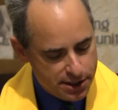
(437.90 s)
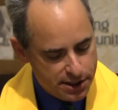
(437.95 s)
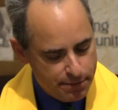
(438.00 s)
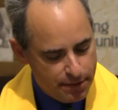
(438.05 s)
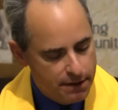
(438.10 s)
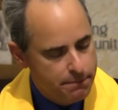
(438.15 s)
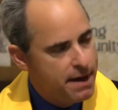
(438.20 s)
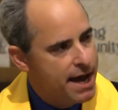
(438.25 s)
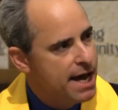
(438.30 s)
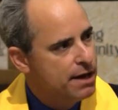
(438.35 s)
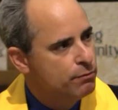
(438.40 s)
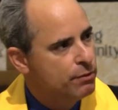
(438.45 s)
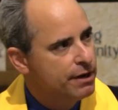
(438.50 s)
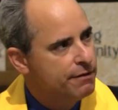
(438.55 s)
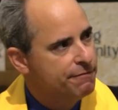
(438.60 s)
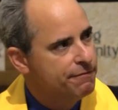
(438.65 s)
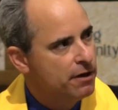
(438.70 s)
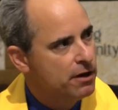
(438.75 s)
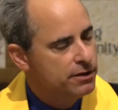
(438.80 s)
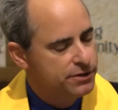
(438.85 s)
about a man wearing
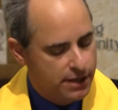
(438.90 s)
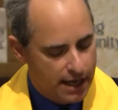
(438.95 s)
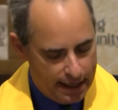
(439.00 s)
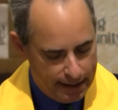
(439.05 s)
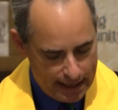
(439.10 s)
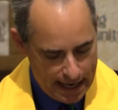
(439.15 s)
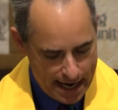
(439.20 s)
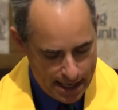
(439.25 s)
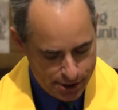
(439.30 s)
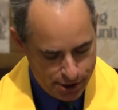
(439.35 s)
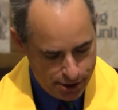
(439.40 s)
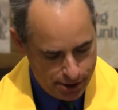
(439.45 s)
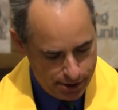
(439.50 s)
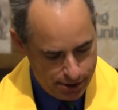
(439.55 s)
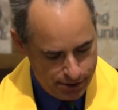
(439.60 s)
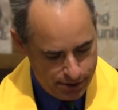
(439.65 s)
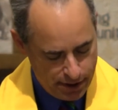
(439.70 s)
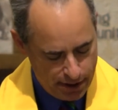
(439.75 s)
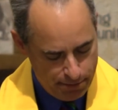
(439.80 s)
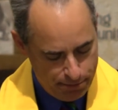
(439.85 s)
false
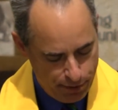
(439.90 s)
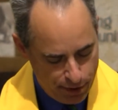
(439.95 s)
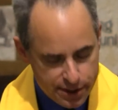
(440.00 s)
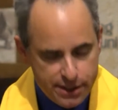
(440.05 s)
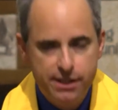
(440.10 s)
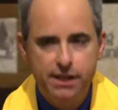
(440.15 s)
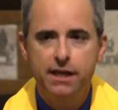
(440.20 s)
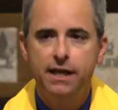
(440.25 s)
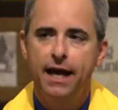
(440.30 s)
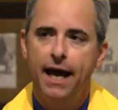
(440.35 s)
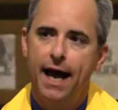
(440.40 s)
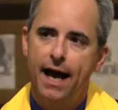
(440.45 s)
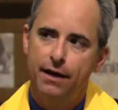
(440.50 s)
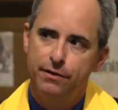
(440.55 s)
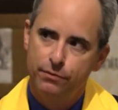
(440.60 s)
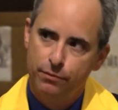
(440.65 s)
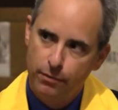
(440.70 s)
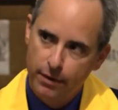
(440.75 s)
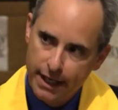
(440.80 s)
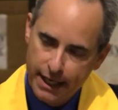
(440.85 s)
eyelashes and a
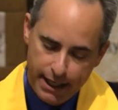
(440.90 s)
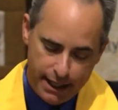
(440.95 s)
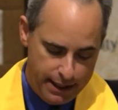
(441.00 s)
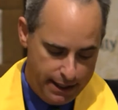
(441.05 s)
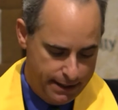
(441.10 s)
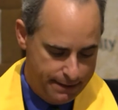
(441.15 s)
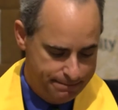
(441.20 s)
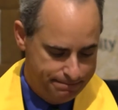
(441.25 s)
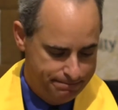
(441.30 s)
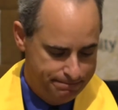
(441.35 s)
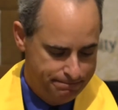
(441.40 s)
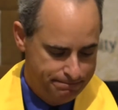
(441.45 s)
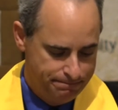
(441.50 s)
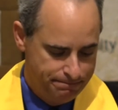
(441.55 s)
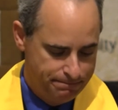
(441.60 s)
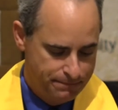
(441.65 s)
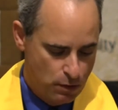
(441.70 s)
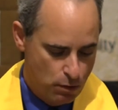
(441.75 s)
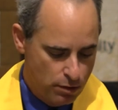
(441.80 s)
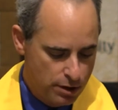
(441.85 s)
pussycat wig,
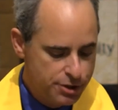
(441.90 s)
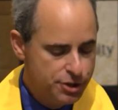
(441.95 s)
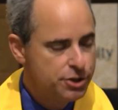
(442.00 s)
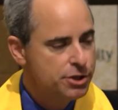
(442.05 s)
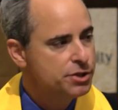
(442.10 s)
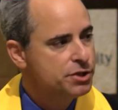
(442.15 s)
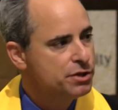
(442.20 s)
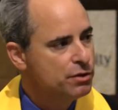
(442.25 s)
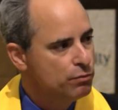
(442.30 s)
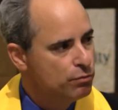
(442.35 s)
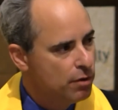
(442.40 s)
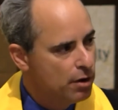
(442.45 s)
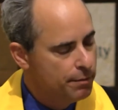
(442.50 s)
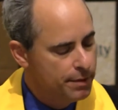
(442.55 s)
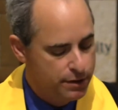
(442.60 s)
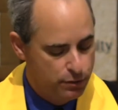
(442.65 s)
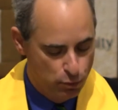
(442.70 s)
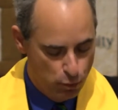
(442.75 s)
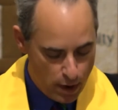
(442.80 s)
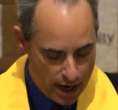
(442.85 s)
or it's just a
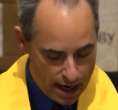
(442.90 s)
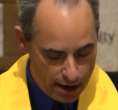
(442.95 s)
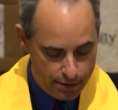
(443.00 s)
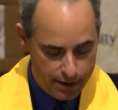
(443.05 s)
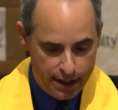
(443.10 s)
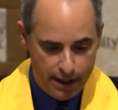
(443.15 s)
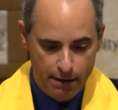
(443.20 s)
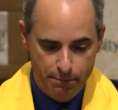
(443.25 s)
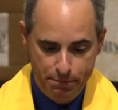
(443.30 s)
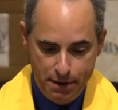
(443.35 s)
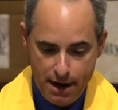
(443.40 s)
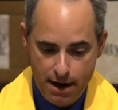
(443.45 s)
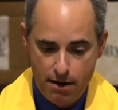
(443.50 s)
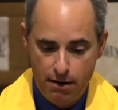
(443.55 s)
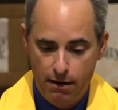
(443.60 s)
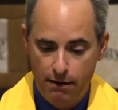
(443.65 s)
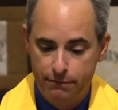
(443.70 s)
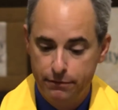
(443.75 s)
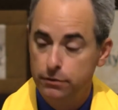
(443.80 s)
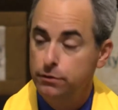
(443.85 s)
woman wearing a pair
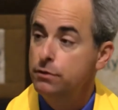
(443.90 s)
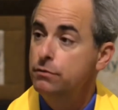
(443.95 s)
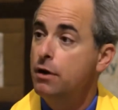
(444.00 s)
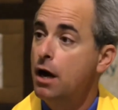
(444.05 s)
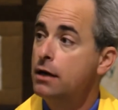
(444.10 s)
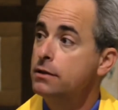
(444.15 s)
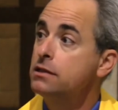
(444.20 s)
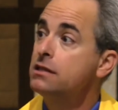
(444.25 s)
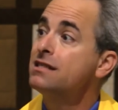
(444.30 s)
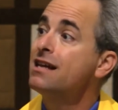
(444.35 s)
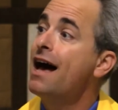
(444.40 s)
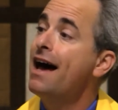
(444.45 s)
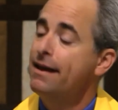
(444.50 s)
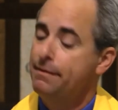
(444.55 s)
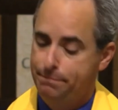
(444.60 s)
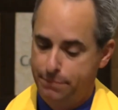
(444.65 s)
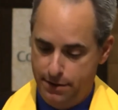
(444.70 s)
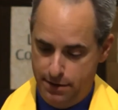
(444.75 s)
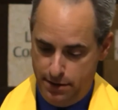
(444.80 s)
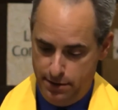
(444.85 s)
of glued on
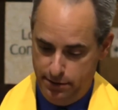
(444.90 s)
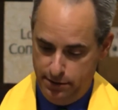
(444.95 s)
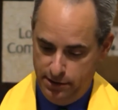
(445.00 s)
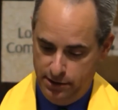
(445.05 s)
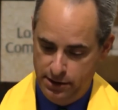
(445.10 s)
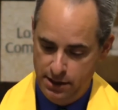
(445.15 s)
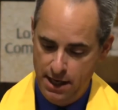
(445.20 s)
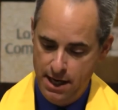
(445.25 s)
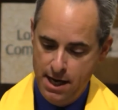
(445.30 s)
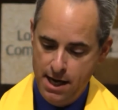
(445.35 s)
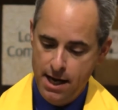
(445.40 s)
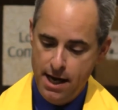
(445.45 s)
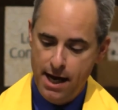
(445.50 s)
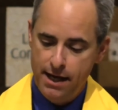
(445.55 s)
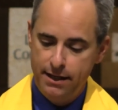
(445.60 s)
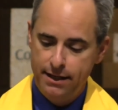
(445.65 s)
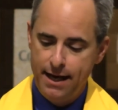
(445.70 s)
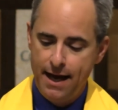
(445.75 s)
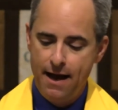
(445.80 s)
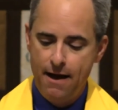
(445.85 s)
sideburns and
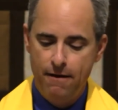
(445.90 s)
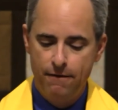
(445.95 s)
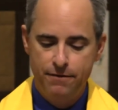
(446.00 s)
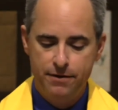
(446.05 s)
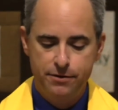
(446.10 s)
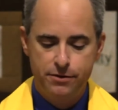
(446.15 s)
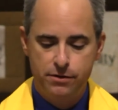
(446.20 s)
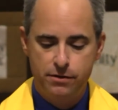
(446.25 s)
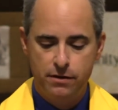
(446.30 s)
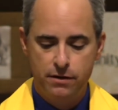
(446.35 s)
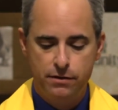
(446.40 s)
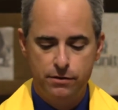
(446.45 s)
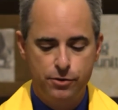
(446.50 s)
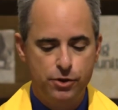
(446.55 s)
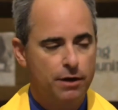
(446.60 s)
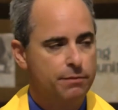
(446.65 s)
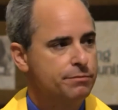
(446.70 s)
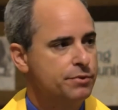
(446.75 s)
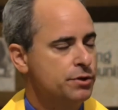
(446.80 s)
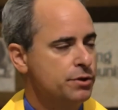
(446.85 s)
an Elvis
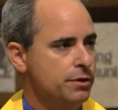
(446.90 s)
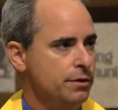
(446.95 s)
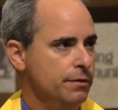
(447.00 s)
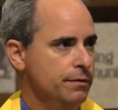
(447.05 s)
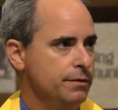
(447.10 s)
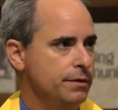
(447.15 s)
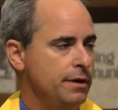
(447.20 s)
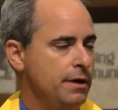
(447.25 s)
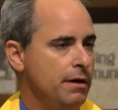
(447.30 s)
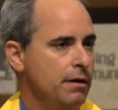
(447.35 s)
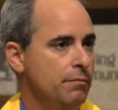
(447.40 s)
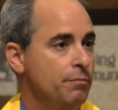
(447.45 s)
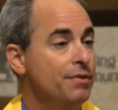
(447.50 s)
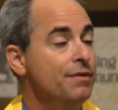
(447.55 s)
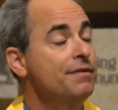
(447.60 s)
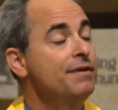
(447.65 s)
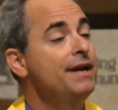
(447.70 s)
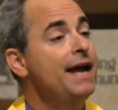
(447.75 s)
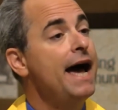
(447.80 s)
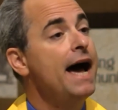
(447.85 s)
jumpsuit. But
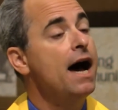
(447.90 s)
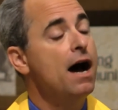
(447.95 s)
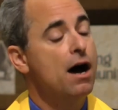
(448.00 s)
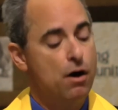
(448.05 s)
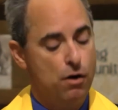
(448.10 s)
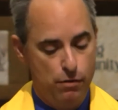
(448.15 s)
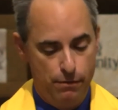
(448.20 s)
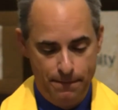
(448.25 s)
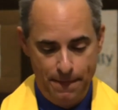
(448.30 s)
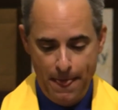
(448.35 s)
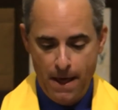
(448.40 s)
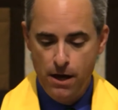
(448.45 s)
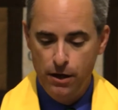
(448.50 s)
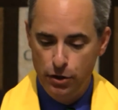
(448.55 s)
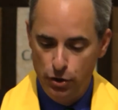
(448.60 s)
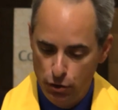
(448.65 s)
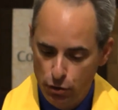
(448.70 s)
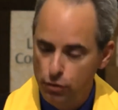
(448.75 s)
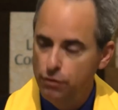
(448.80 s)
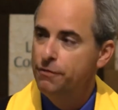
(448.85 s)
now
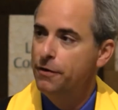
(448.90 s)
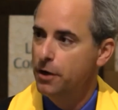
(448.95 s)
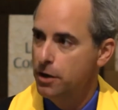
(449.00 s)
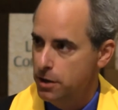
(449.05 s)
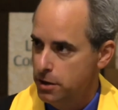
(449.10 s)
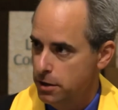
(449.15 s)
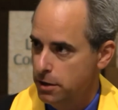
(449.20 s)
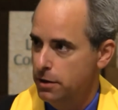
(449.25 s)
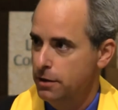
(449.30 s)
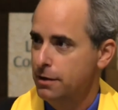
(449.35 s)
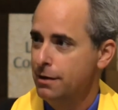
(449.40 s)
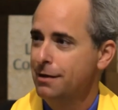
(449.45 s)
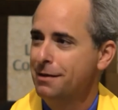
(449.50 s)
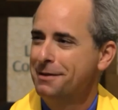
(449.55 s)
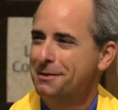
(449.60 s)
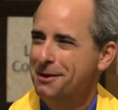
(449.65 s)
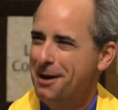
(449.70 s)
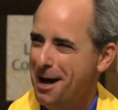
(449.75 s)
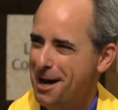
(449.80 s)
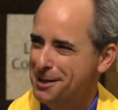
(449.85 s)
you've heard the
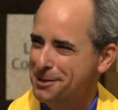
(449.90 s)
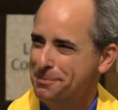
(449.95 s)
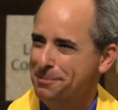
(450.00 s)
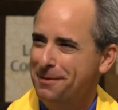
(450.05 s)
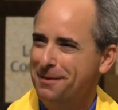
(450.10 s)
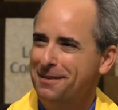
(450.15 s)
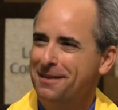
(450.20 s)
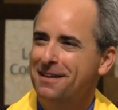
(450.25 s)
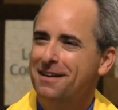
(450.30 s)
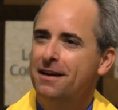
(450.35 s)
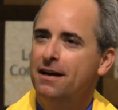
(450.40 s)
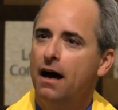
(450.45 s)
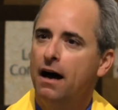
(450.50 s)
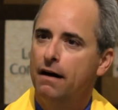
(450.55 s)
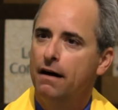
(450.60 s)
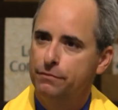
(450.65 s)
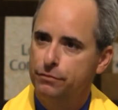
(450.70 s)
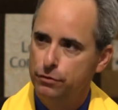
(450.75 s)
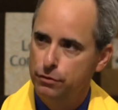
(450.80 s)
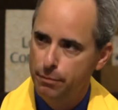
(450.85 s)
gospel
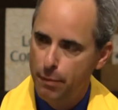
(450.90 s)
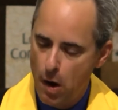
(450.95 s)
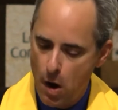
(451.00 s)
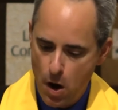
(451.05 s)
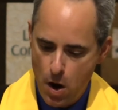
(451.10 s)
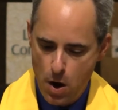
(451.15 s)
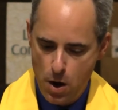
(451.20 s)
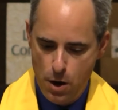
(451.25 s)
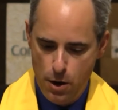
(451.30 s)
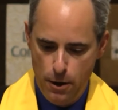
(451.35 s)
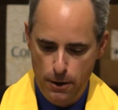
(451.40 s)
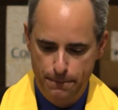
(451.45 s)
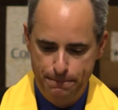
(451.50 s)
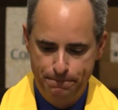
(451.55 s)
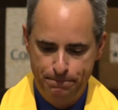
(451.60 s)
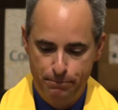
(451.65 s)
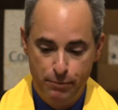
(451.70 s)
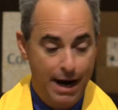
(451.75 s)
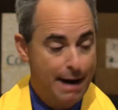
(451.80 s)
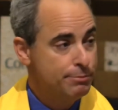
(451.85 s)
of RuPaul.
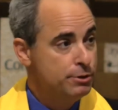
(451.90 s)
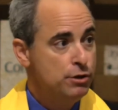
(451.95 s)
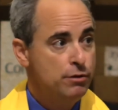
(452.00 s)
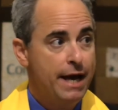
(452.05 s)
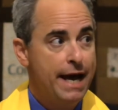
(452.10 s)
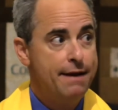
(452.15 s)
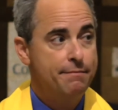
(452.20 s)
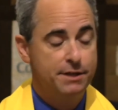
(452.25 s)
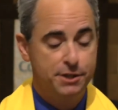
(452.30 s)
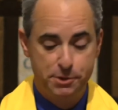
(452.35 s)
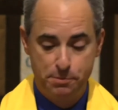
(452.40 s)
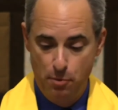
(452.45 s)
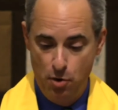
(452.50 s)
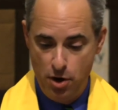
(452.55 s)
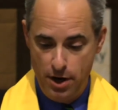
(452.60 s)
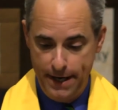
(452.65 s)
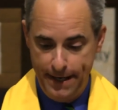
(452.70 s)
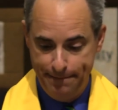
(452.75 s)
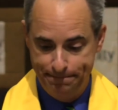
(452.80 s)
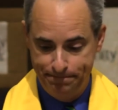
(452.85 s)
Perhaps you came this
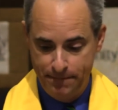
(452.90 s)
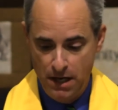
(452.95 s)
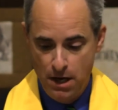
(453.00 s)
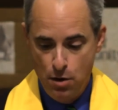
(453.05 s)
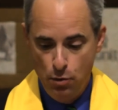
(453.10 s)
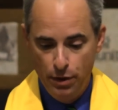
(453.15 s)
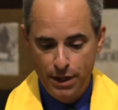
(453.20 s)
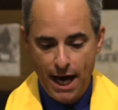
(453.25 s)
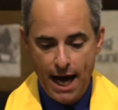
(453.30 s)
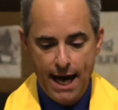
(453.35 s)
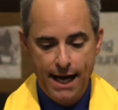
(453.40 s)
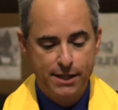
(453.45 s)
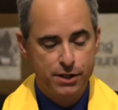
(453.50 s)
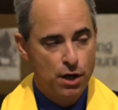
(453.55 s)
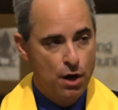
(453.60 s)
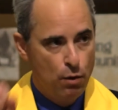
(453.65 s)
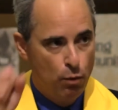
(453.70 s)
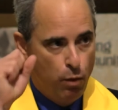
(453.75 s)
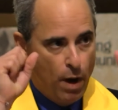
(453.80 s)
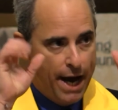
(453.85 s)
morning with eyes
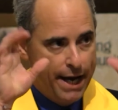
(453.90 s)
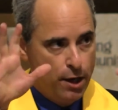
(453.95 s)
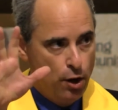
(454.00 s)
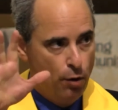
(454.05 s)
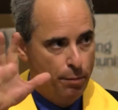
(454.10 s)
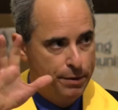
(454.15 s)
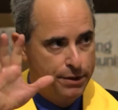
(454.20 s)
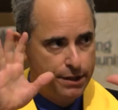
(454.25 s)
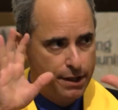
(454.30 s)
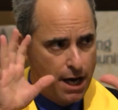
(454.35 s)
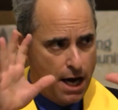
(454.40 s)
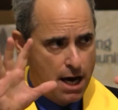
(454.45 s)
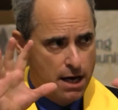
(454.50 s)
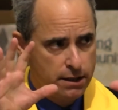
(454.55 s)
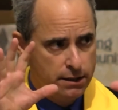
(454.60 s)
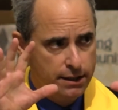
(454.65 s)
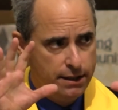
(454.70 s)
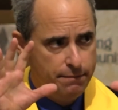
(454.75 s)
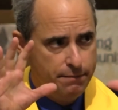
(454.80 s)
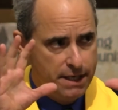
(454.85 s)
wide open to the
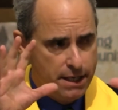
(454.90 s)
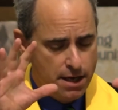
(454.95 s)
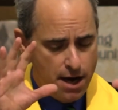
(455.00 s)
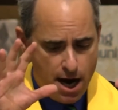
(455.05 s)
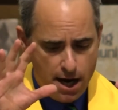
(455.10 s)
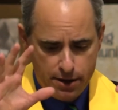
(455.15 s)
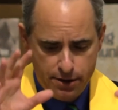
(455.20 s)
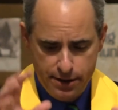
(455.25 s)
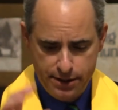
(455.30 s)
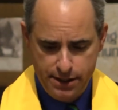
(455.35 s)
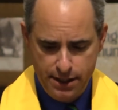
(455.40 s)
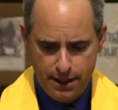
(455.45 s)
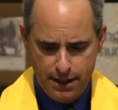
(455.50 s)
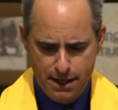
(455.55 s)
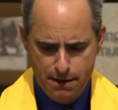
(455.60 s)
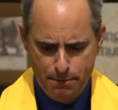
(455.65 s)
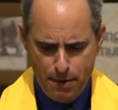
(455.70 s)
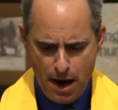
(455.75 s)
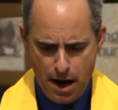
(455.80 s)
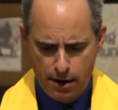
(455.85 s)
ugly mediocrity and
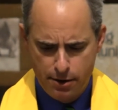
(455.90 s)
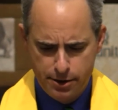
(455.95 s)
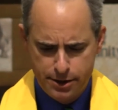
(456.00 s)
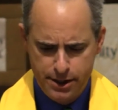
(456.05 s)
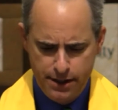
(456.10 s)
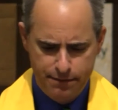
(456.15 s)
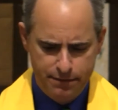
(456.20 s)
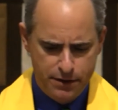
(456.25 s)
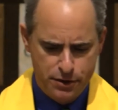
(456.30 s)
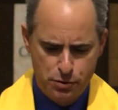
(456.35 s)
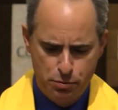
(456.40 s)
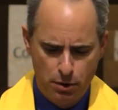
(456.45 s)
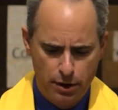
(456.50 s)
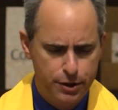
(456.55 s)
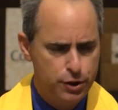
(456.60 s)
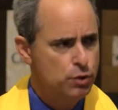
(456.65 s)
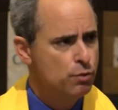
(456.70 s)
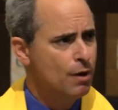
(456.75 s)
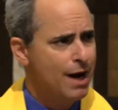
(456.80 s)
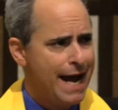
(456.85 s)
hypocrisy of this world.
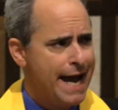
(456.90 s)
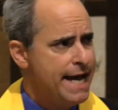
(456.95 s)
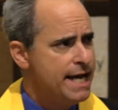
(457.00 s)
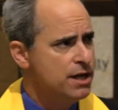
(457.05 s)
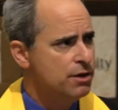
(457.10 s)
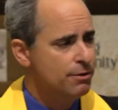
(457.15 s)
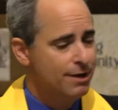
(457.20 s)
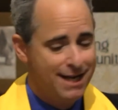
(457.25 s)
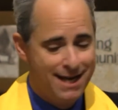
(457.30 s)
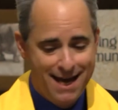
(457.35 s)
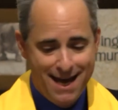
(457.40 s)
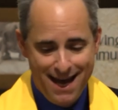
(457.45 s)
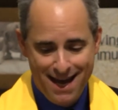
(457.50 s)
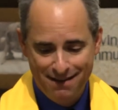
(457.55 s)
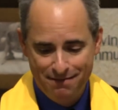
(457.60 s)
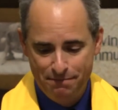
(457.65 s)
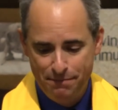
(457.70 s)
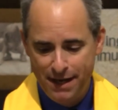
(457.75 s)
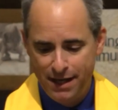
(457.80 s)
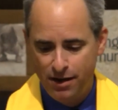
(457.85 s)
You were angry
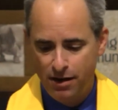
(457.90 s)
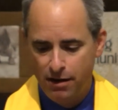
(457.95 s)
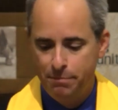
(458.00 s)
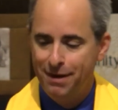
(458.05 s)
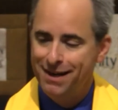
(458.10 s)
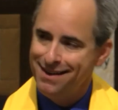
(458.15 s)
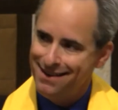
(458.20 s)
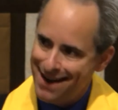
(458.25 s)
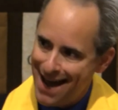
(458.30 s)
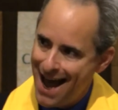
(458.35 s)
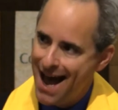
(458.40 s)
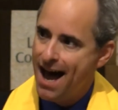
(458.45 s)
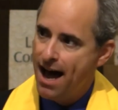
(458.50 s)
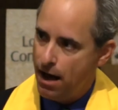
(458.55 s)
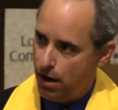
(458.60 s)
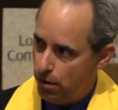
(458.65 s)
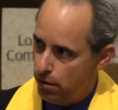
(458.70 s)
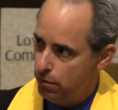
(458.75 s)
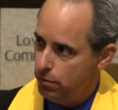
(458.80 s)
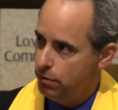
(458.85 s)
and bitter, but
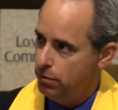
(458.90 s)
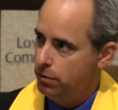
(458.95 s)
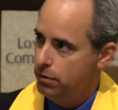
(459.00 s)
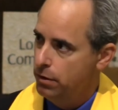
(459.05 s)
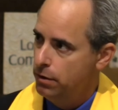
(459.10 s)
now